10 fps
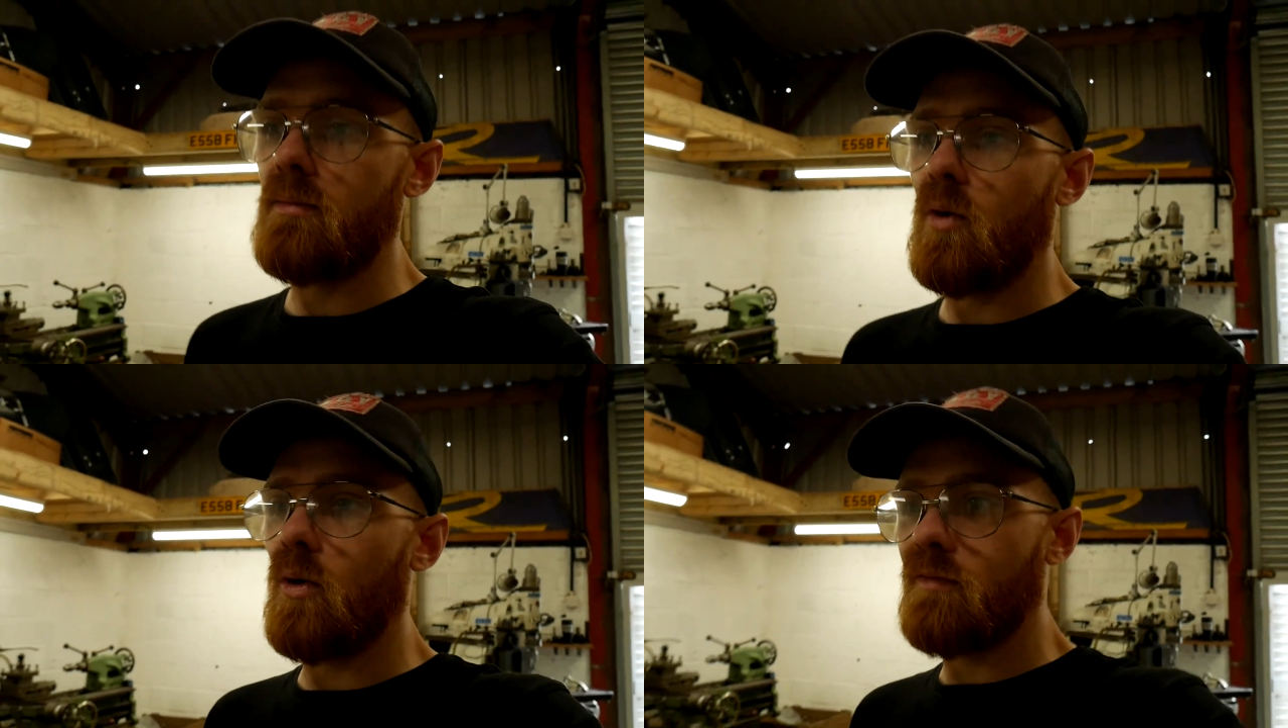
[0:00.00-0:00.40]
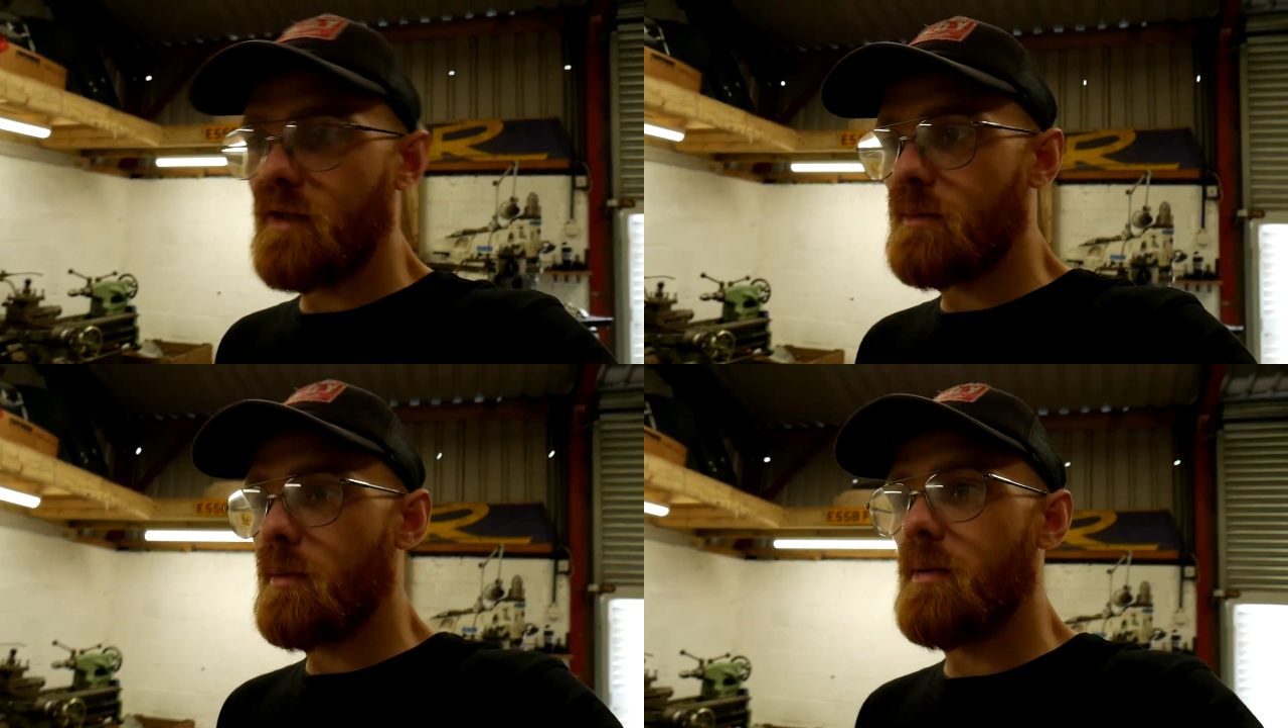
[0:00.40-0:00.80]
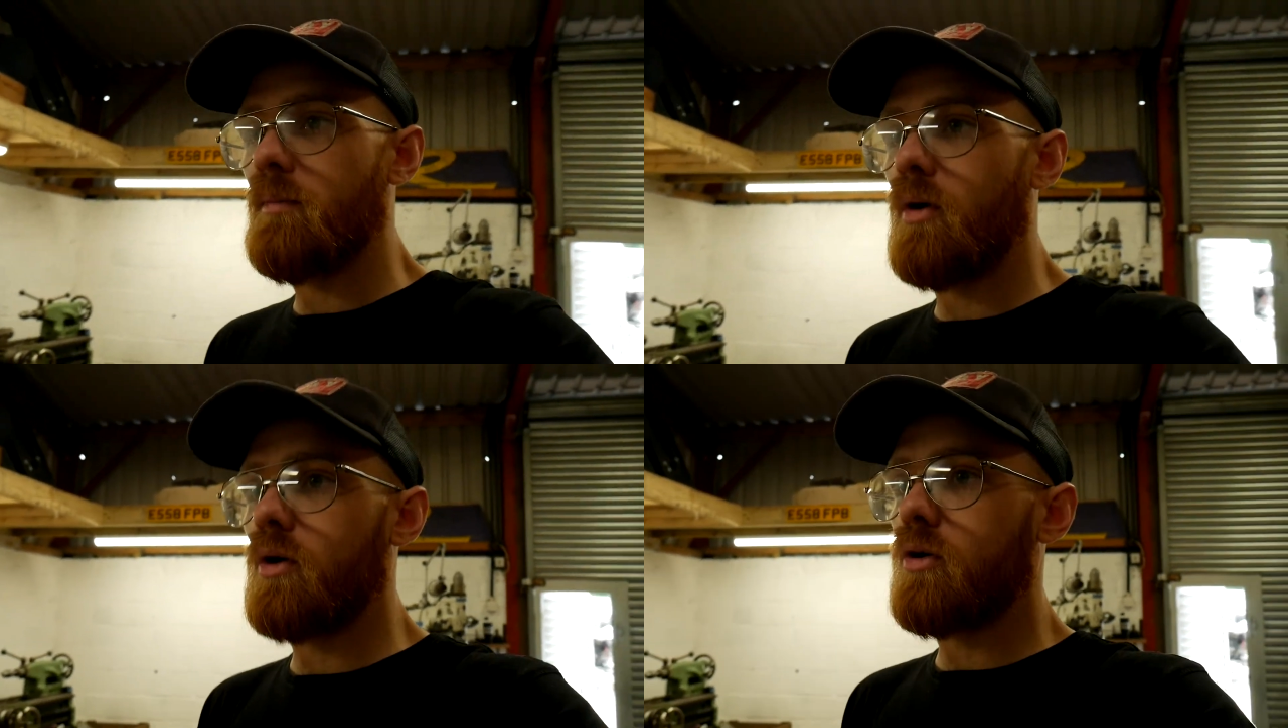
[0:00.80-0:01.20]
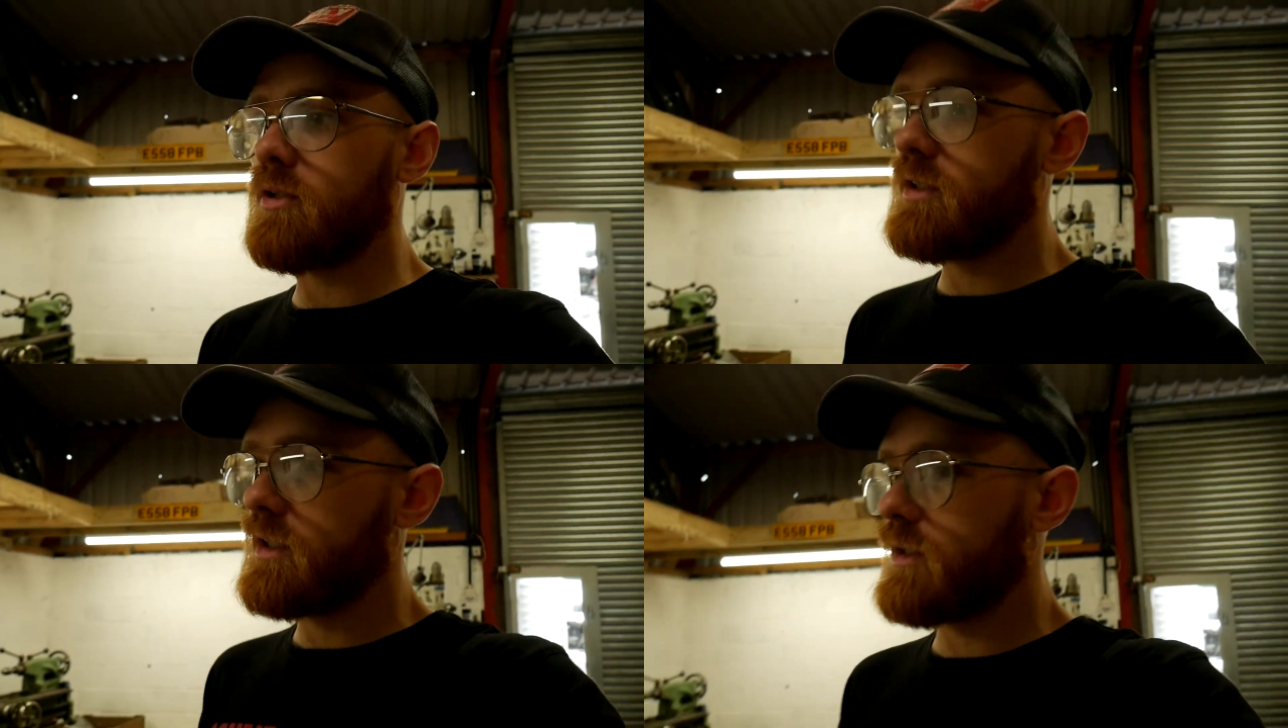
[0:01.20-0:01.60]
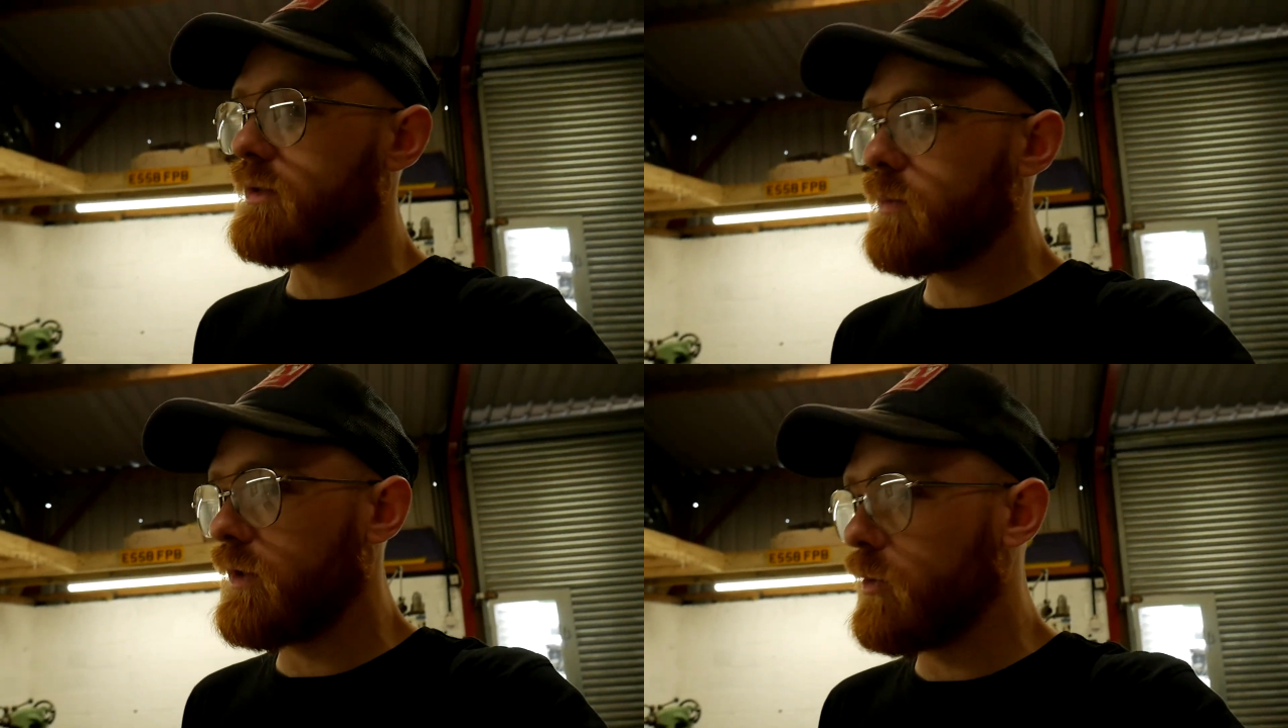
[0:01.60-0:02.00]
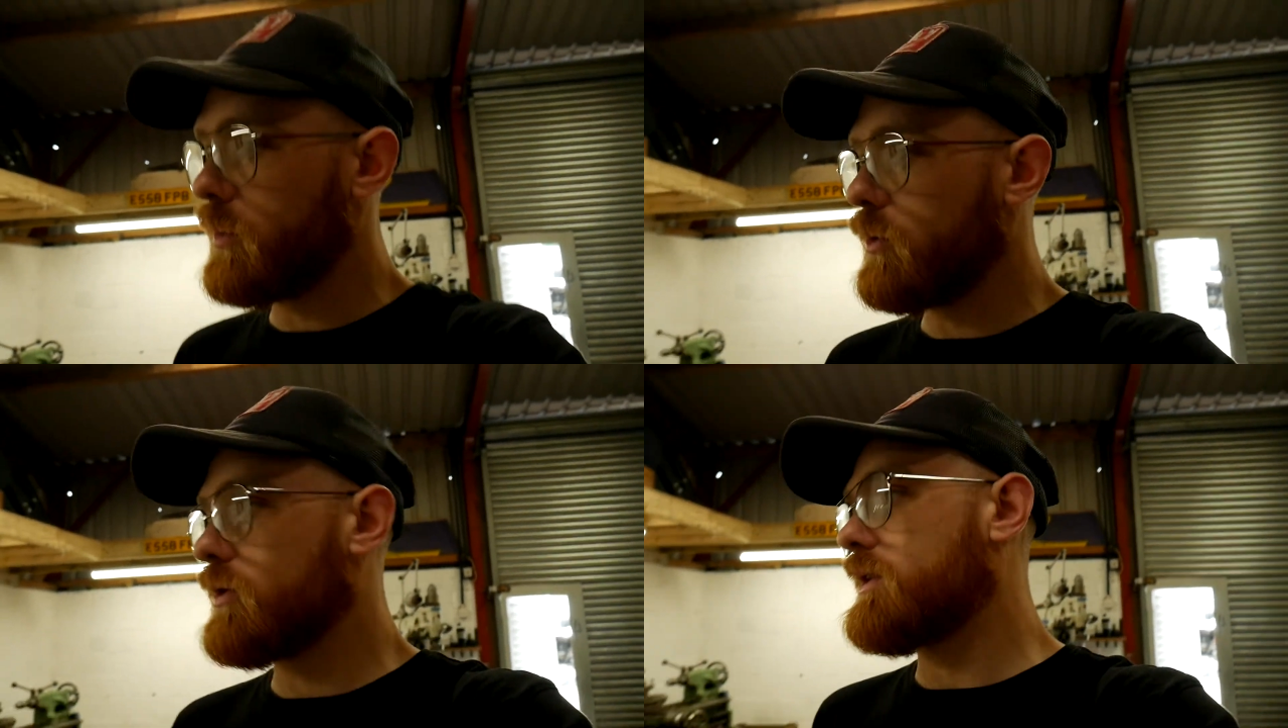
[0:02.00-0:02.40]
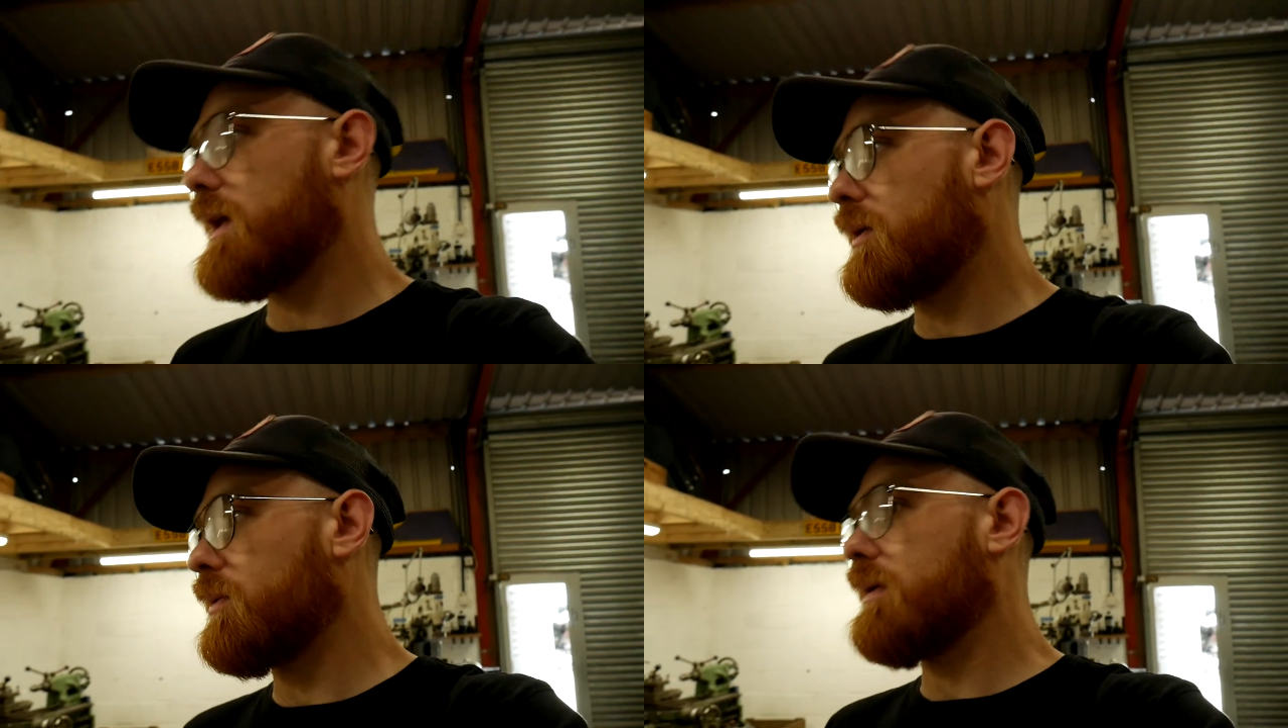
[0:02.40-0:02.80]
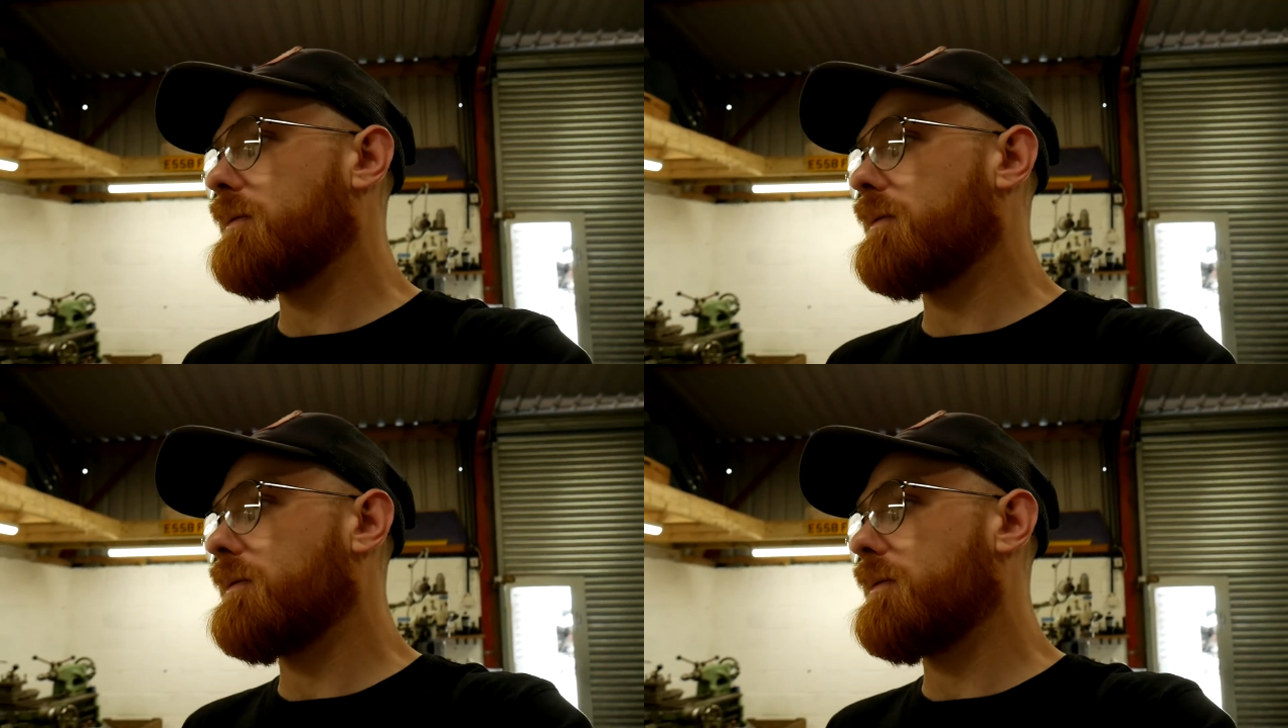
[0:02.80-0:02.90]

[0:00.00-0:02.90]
Hopefully I'm a bit more consistent with the uploads now.